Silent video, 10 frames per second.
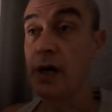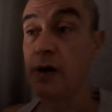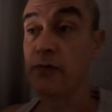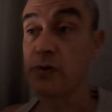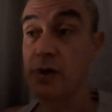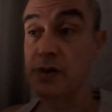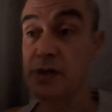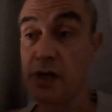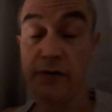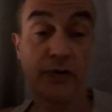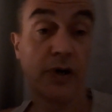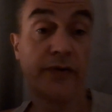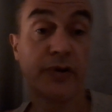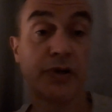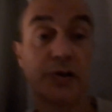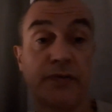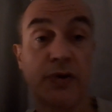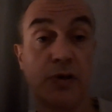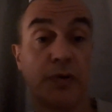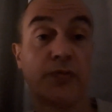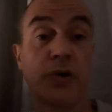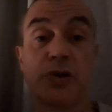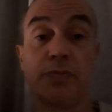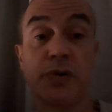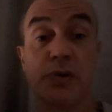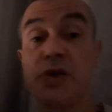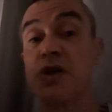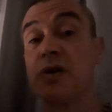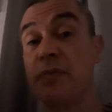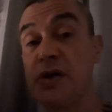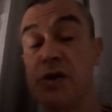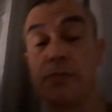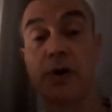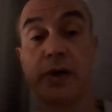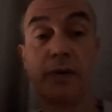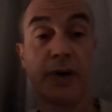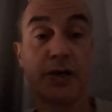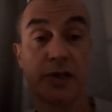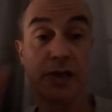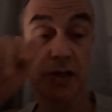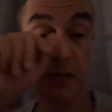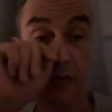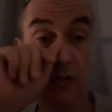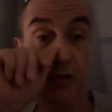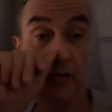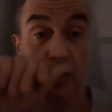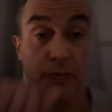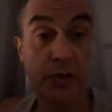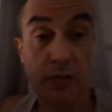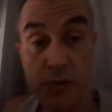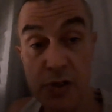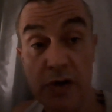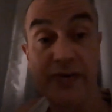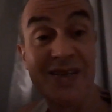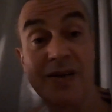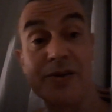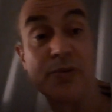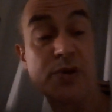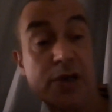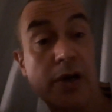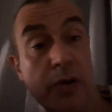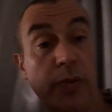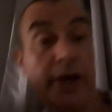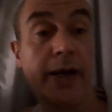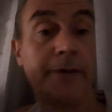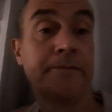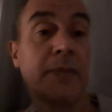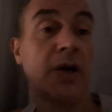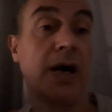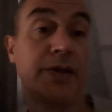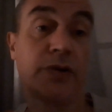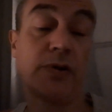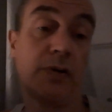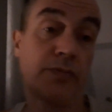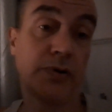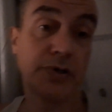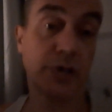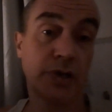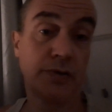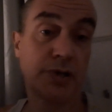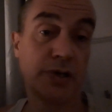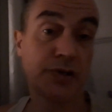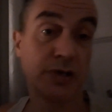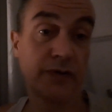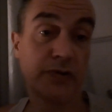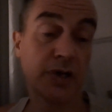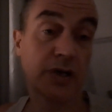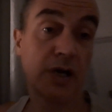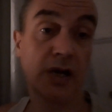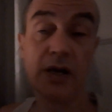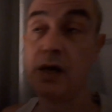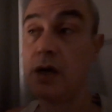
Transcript: got evidence of human rights abuses committed by Her Majesty's Courts and Tribunal Service, as it was known then, and the Crown Prosecution Service again.